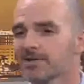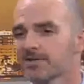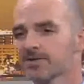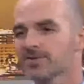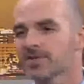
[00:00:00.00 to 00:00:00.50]
Yeah,
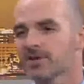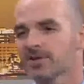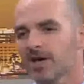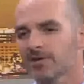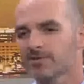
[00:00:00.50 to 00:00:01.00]
there's
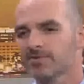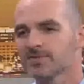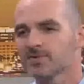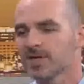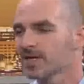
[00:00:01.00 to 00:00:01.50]
a lot of
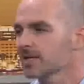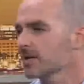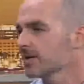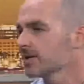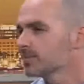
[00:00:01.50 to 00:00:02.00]
screening,
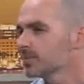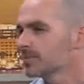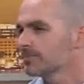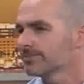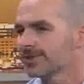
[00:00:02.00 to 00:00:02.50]

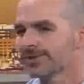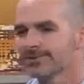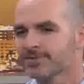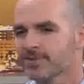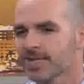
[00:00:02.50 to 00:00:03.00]

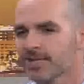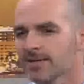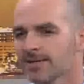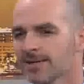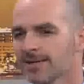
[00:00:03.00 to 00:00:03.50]

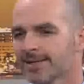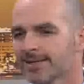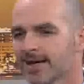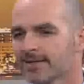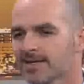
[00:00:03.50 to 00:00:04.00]
screening
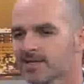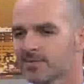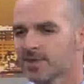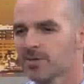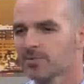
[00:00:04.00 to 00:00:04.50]
guidelines
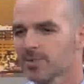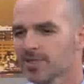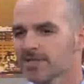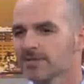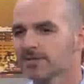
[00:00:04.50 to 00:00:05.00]
that have been
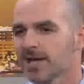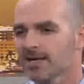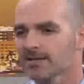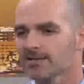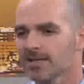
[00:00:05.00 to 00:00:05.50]
implemented in the
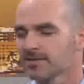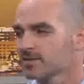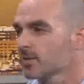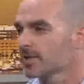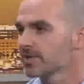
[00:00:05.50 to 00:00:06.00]
last 10 to
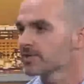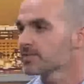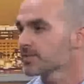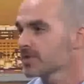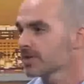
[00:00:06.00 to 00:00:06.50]
20
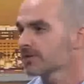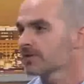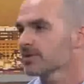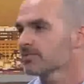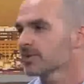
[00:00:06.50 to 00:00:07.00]
years in
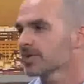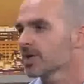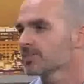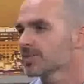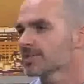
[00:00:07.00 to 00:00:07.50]
particular that have really
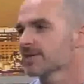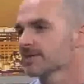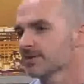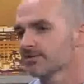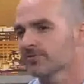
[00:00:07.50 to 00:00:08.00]
helped us
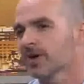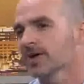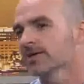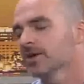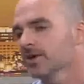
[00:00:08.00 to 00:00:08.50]

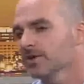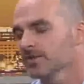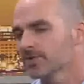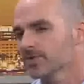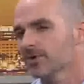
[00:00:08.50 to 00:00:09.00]
identify
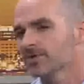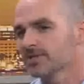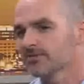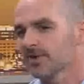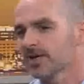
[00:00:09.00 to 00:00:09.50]
those heart
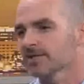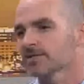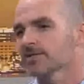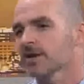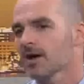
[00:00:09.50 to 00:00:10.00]

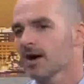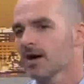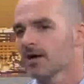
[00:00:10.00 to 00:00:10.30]
defects